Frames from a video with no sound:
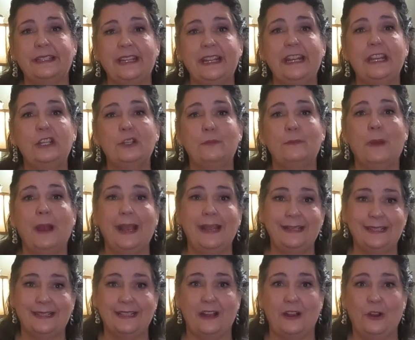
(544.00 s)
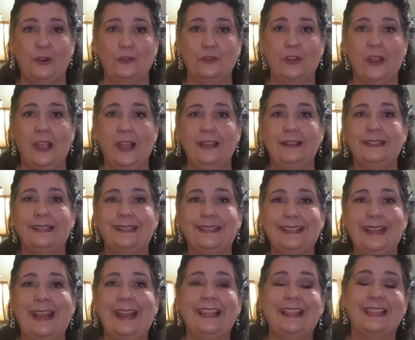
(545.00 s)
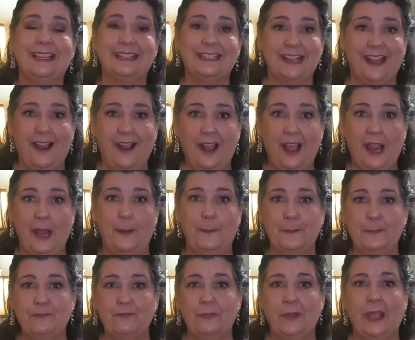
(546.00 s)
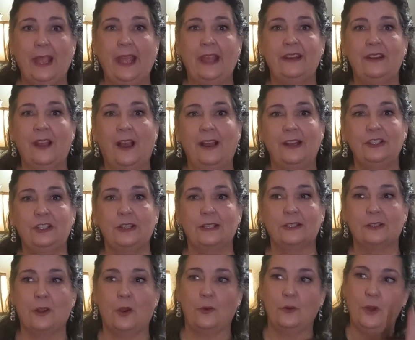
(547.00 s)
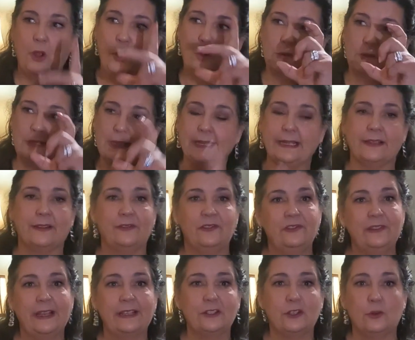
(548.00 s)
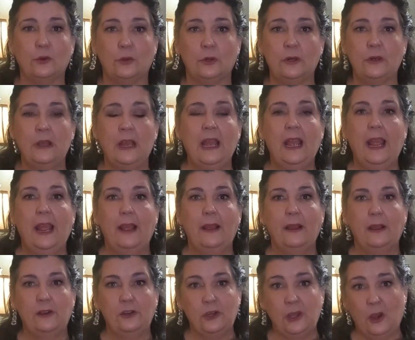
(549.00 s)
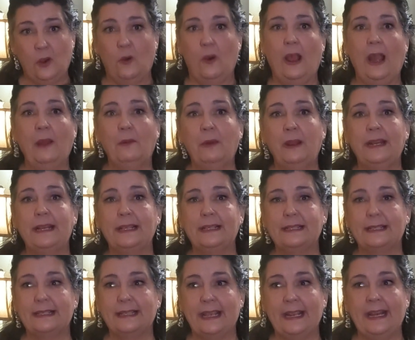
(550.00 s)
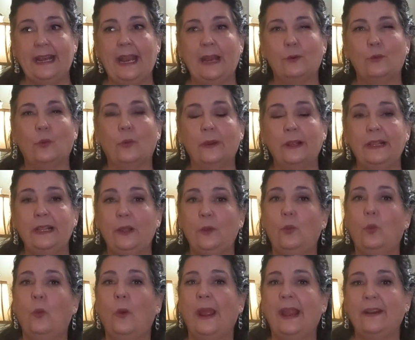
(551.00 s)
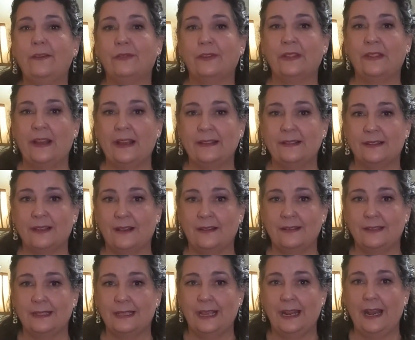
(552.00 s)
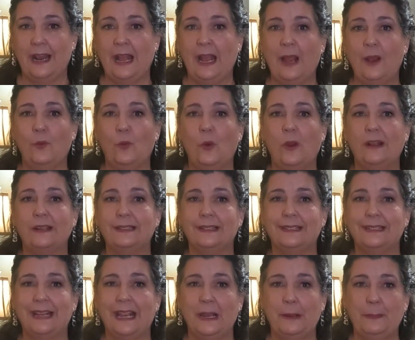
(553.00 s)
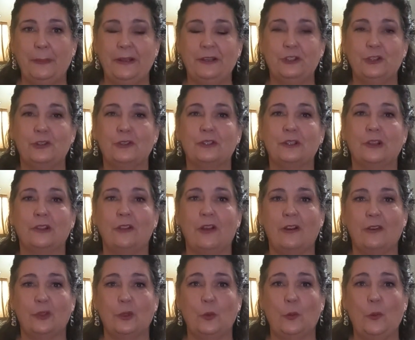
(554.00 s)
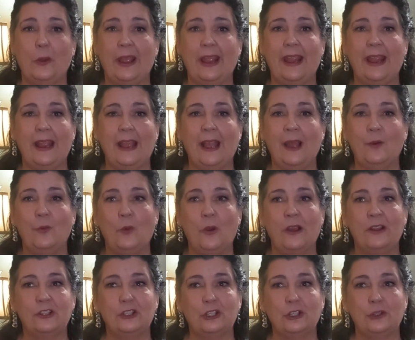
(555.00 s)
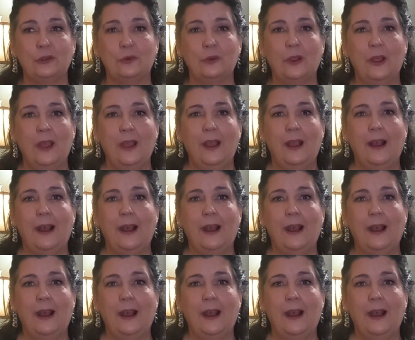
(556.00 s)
teach myself to take the time and not just go, oh, click, that's cool. No, I want to sit and really wait for that sunset. I want to take pictures along the way. I want to